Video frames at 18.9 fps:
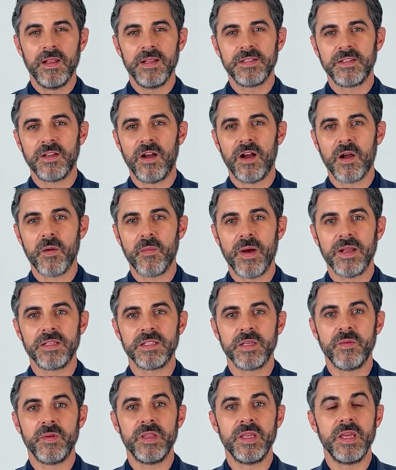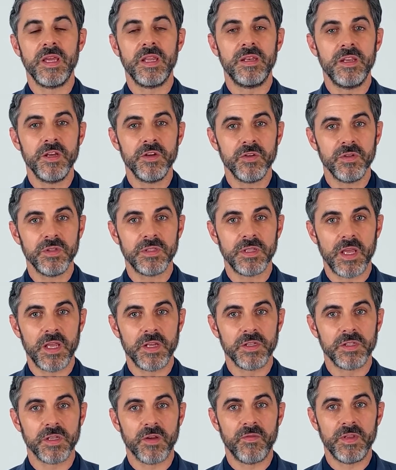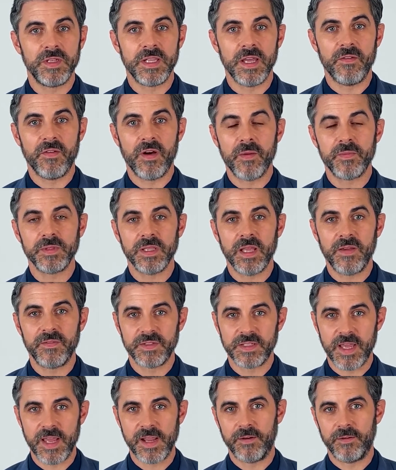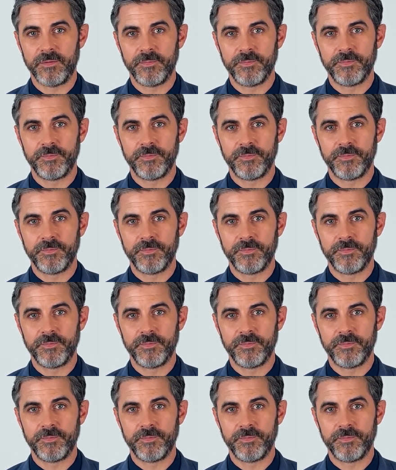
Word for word: Let's talk about some of the initial stages of the DevOps lifecycle.